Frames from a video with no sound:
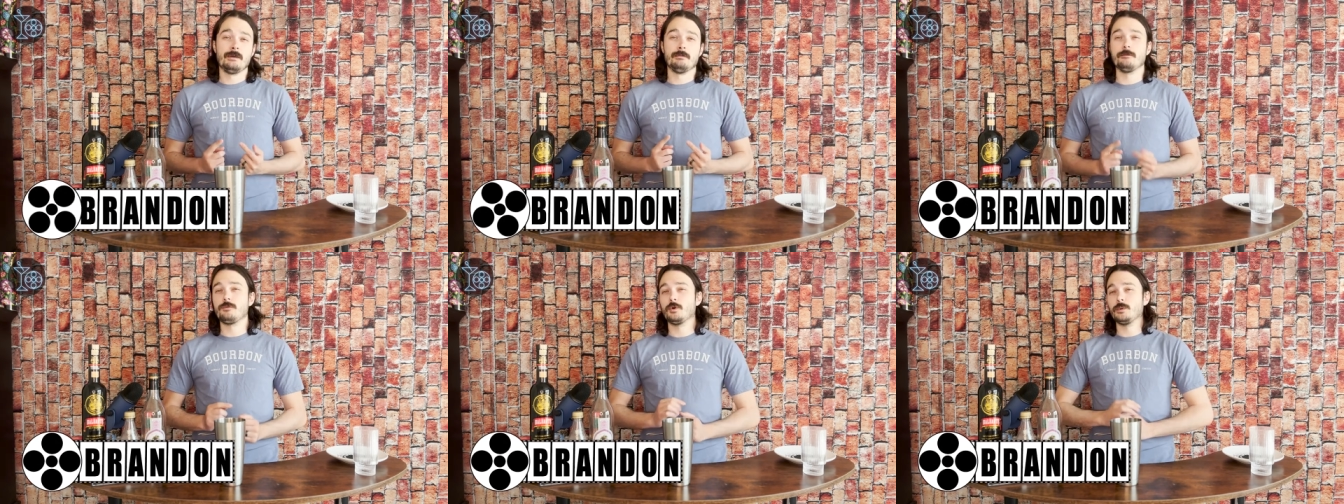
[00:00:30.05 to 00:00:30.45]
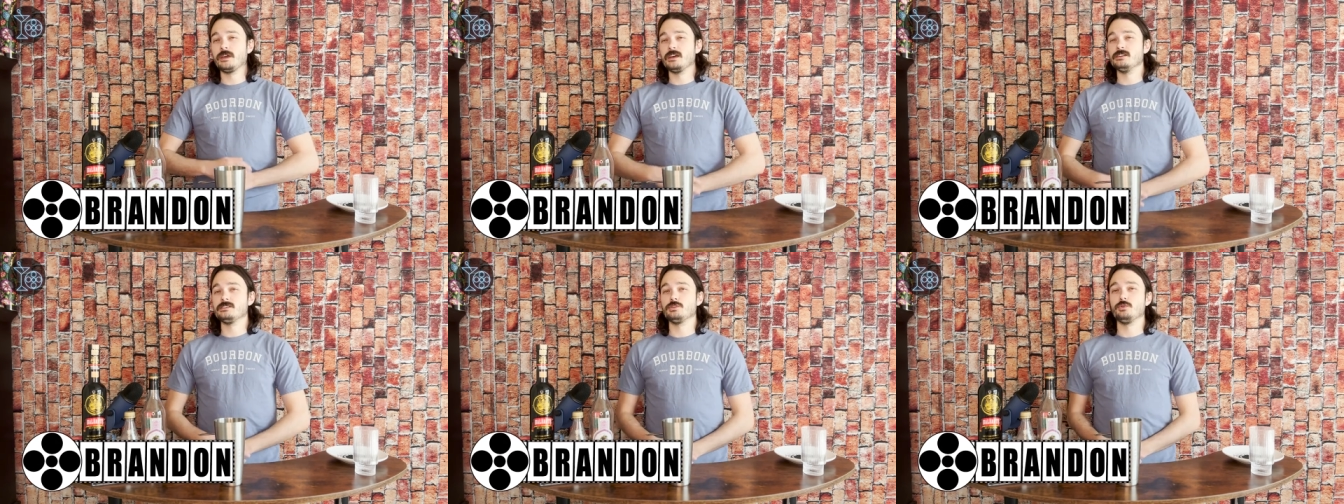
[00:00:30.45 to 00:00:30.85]
Before we
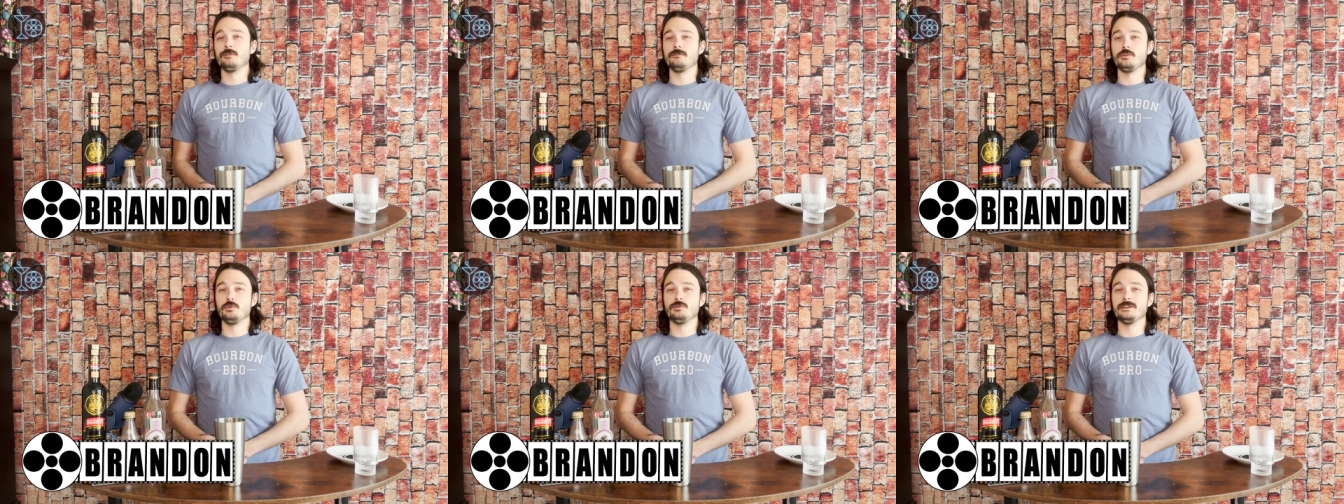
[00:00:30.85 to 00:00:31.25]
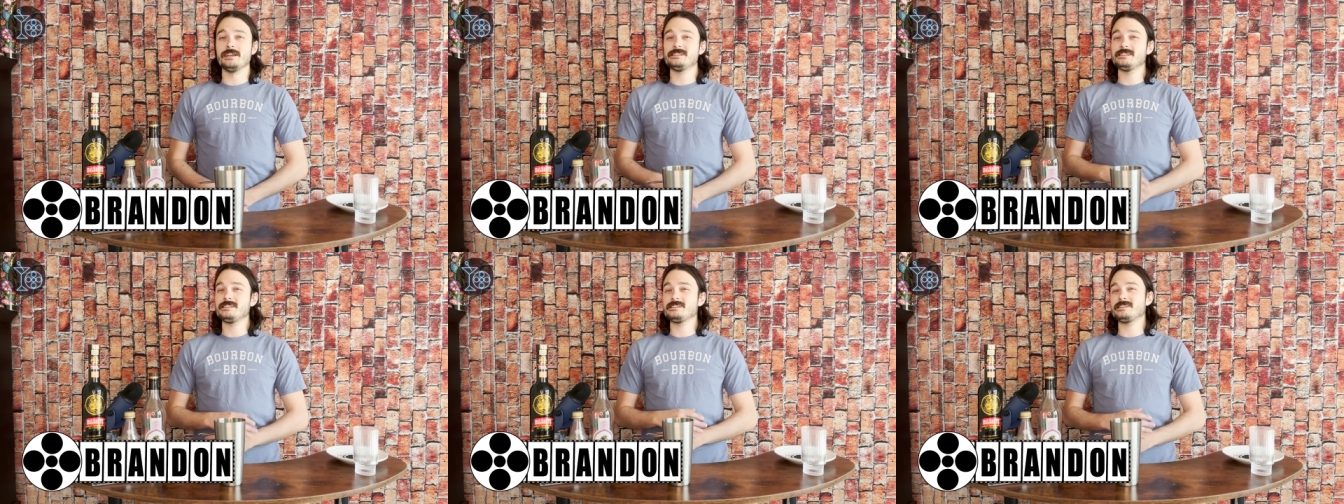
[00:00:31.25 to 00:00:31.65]
get into the review,
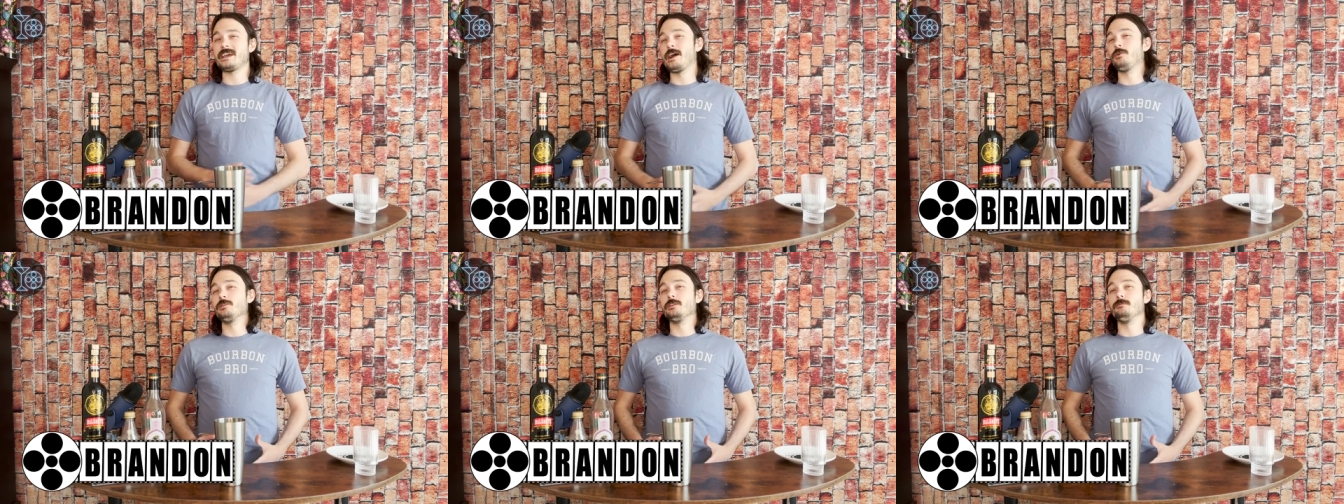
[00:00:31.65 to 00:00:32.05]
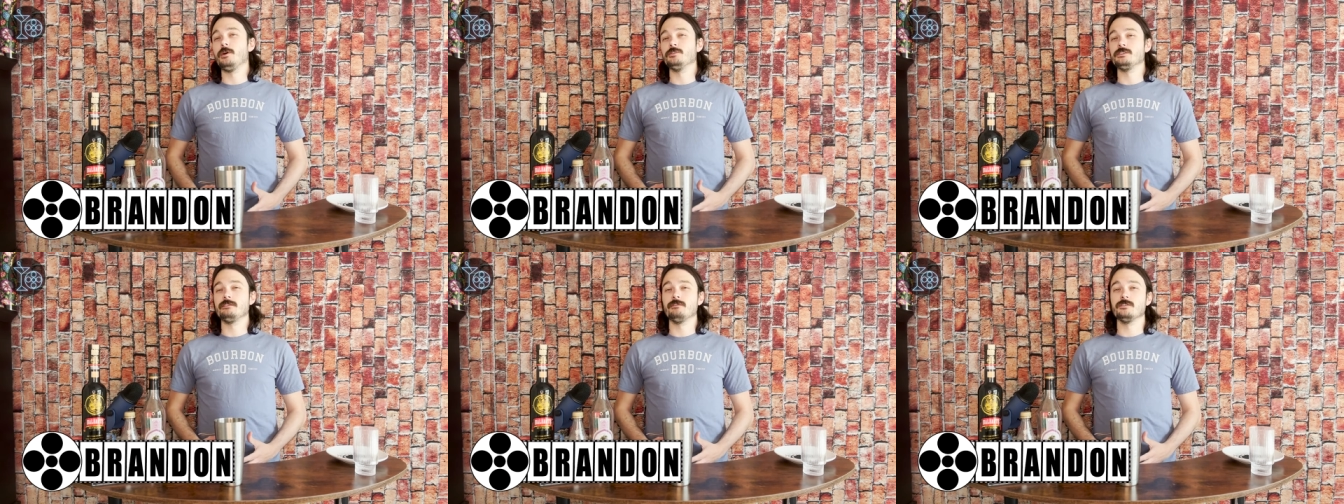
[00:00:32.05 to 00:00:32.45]
let's scour the
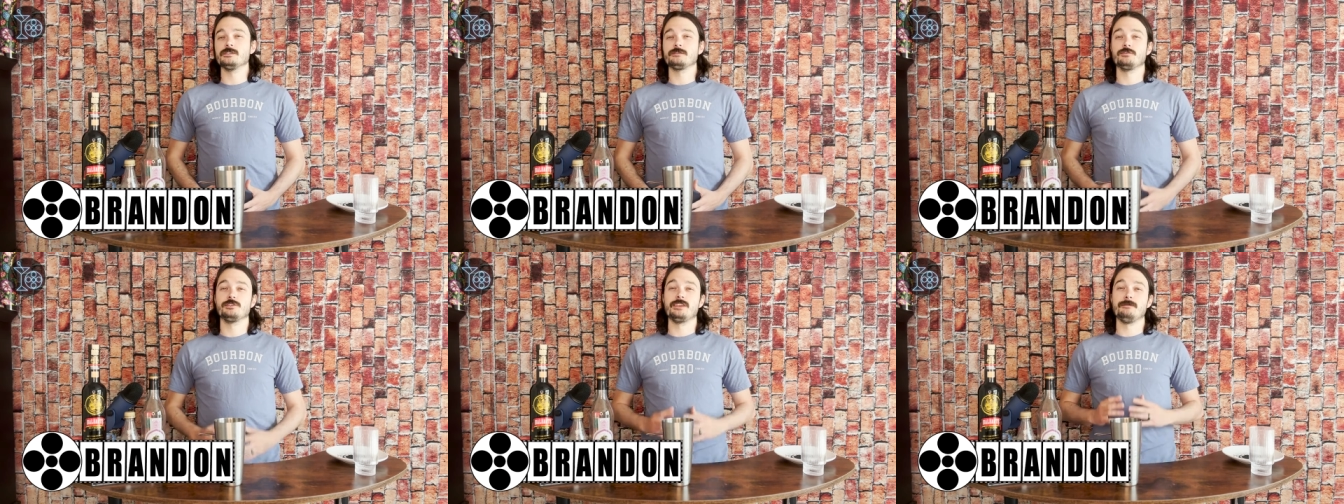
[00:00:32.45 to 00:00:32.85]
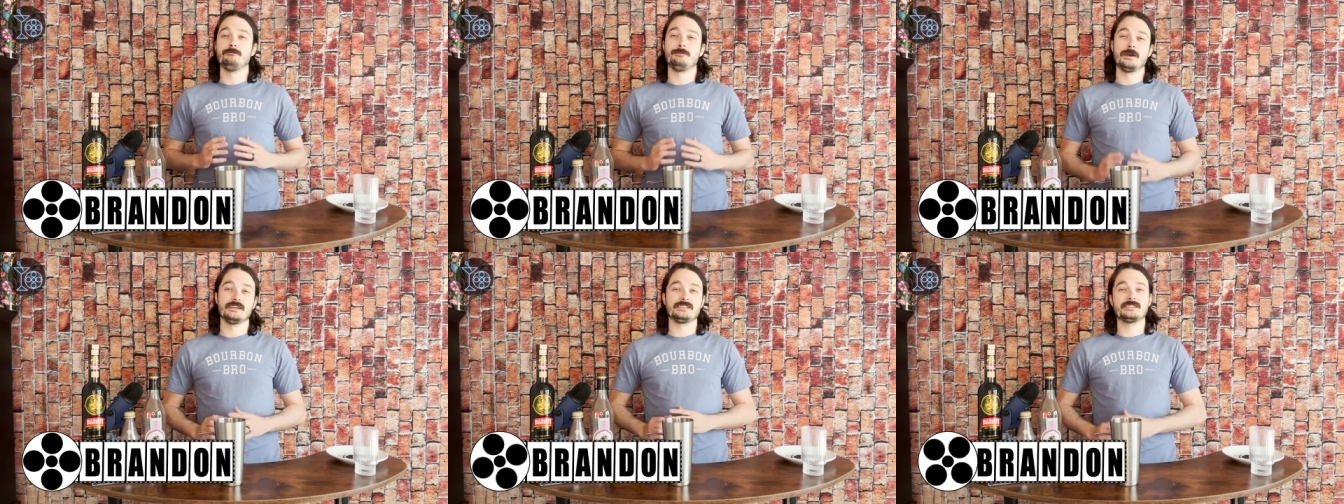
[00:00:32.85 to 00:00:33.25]
multiverse for the
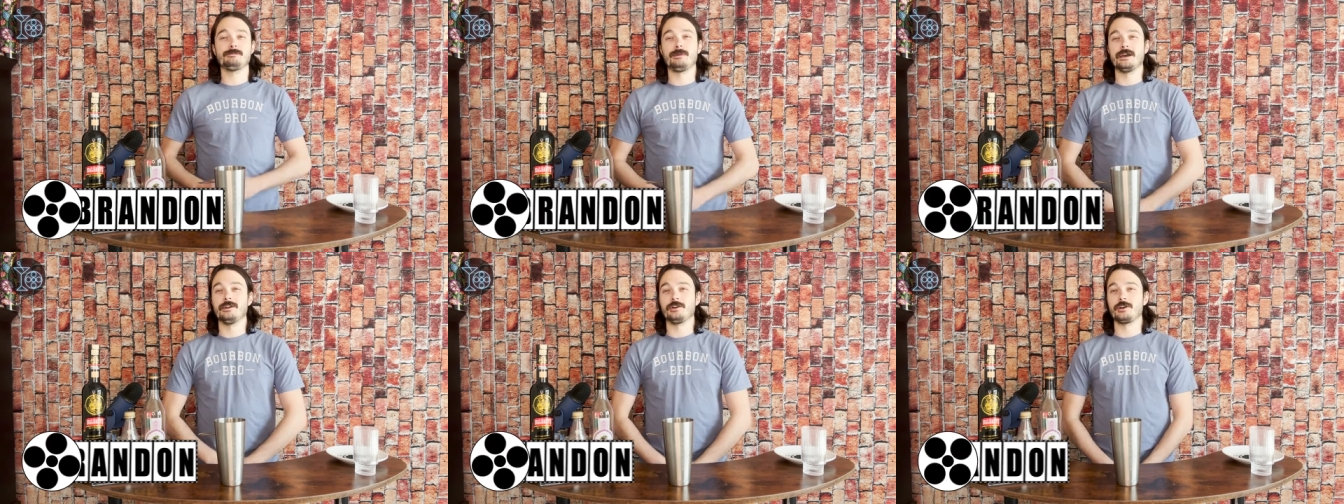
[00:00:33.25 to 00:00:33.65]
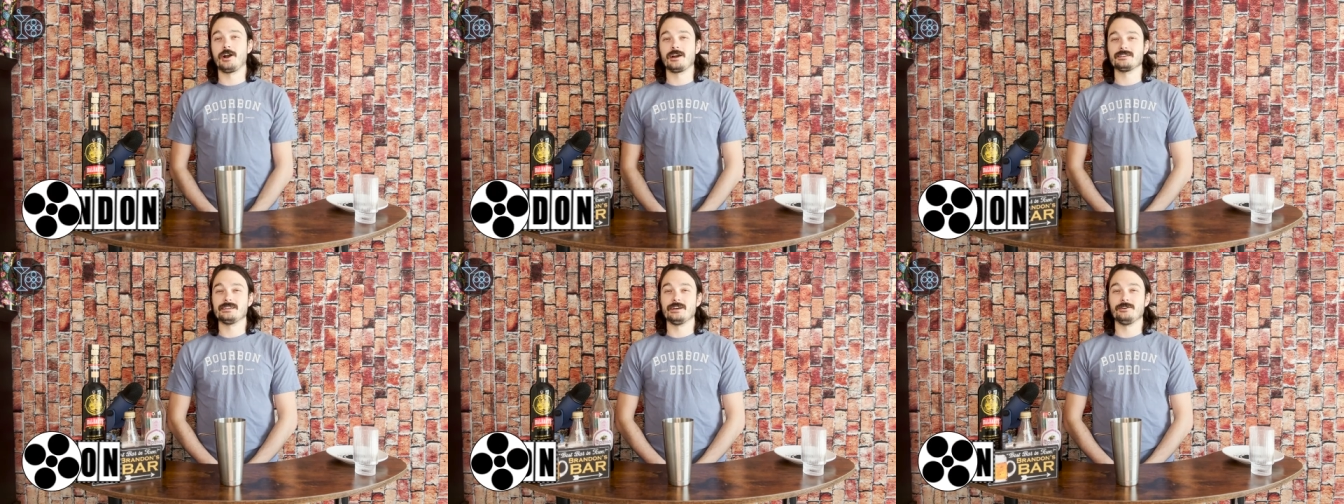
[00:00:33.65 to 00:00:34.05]
best spider
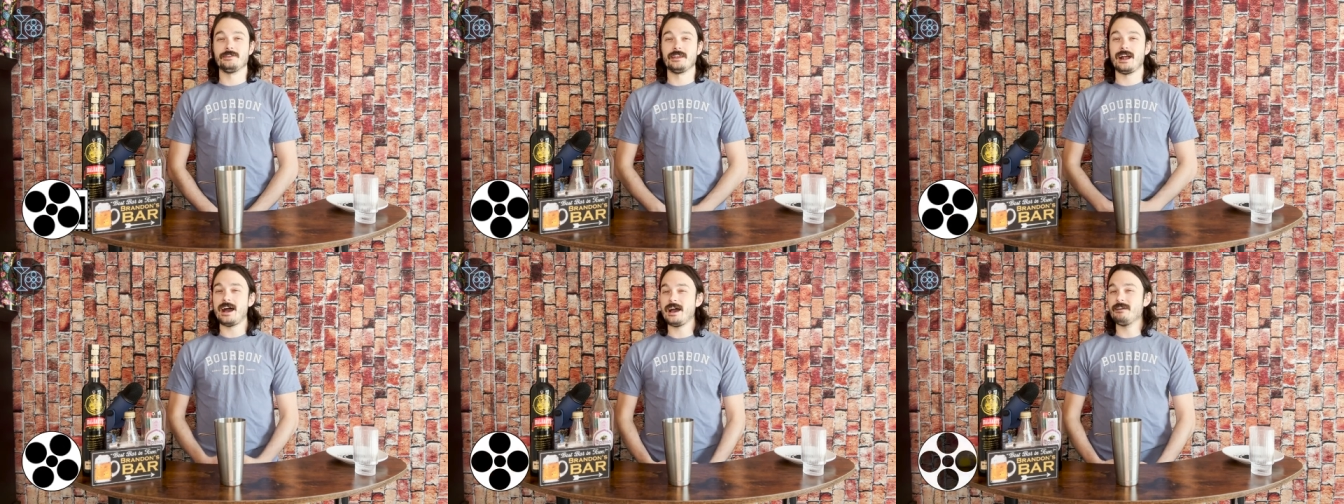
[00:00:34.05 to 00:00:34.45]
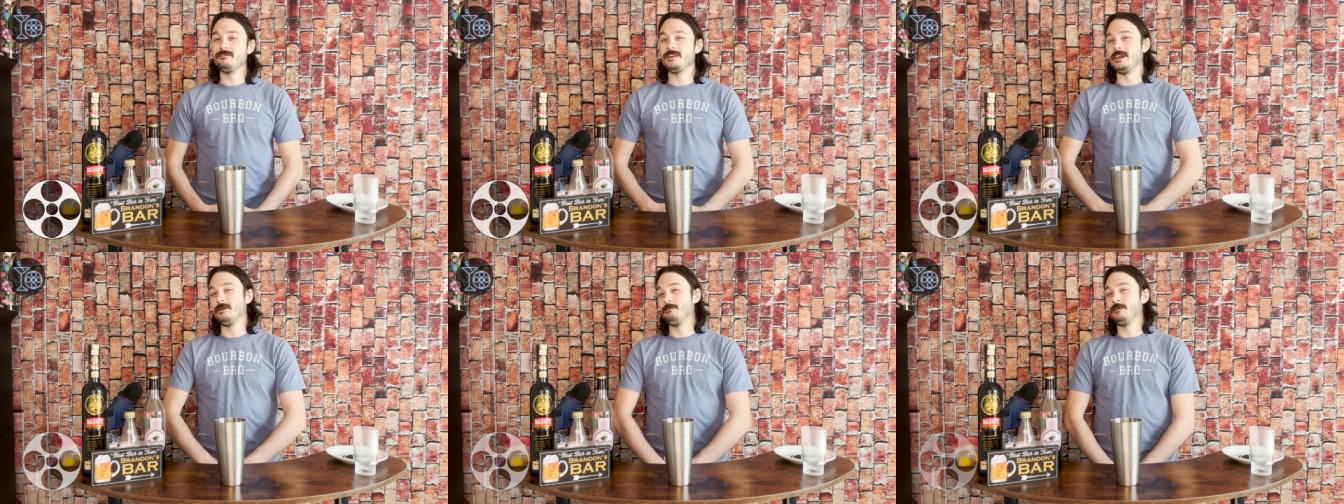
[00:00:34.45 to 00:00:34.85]
cocktail that
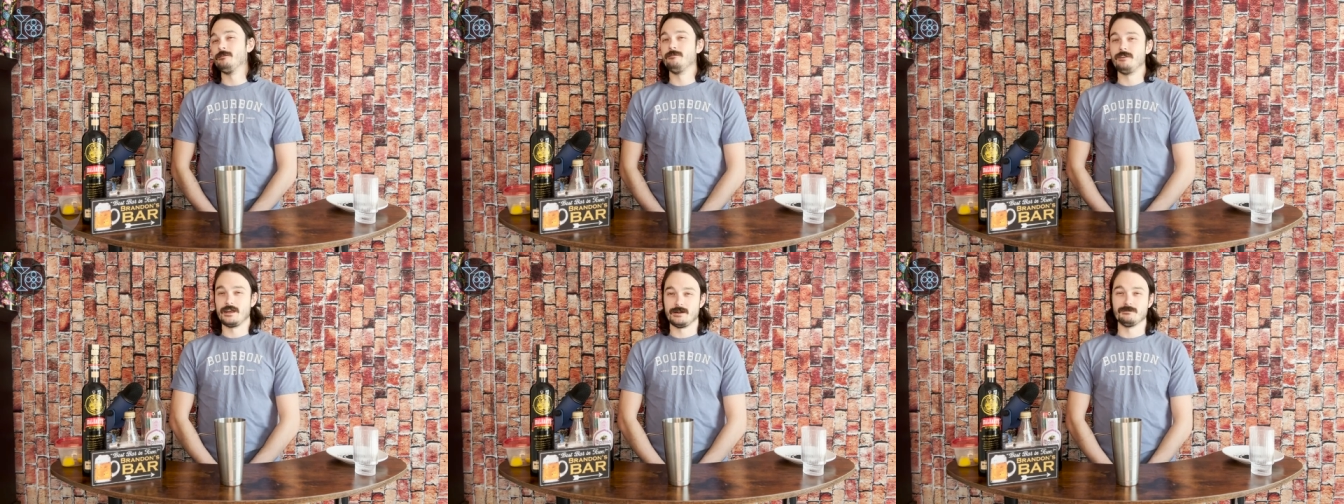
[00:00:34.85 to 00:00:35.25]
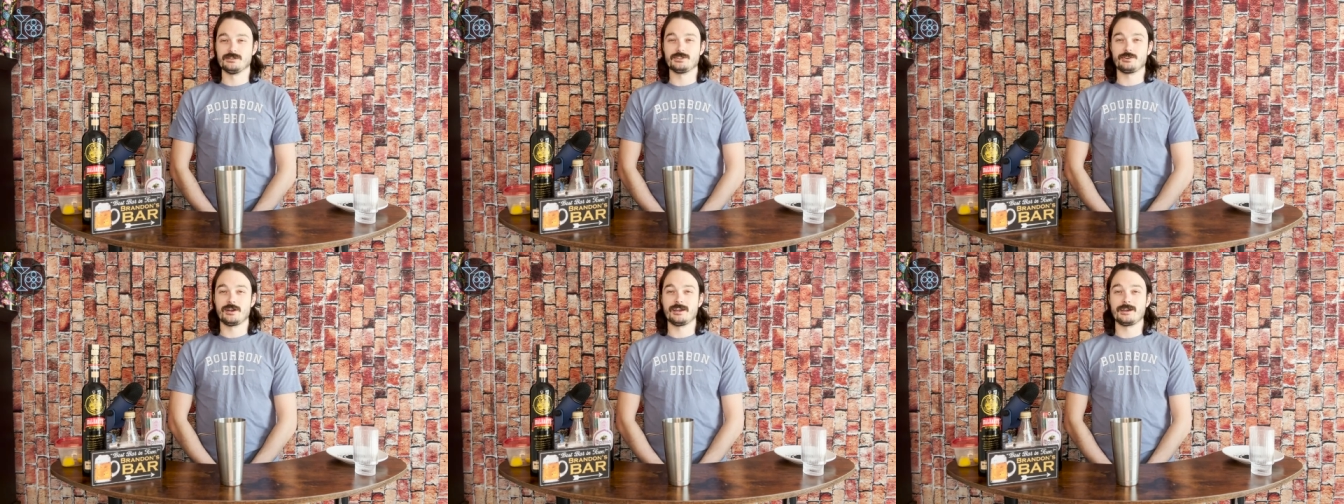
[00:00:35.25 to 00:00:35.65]
I've named Venom
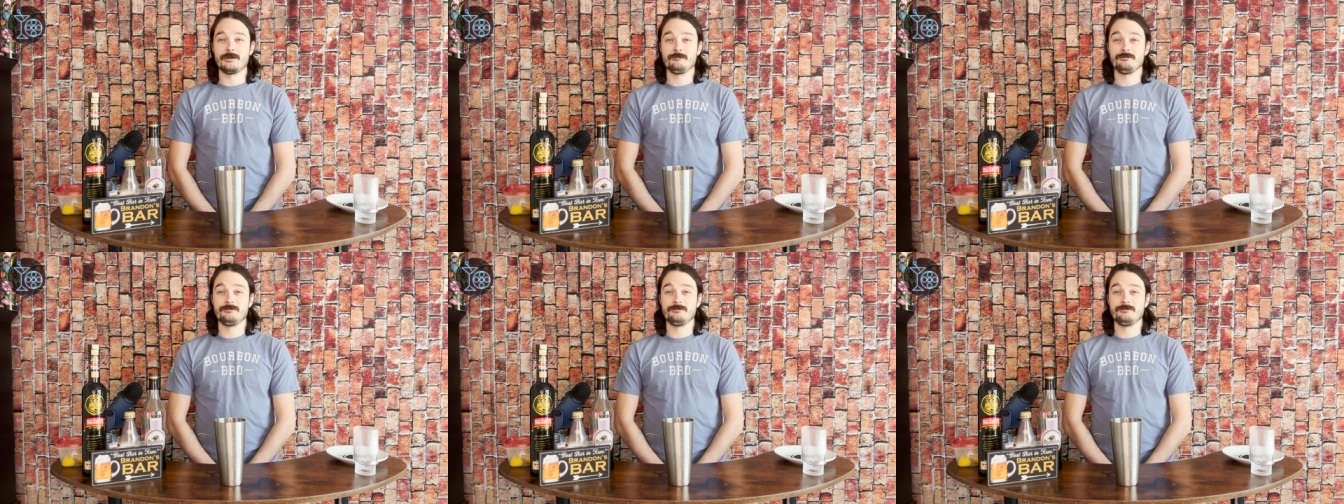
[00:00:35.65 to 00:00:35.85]
Strike.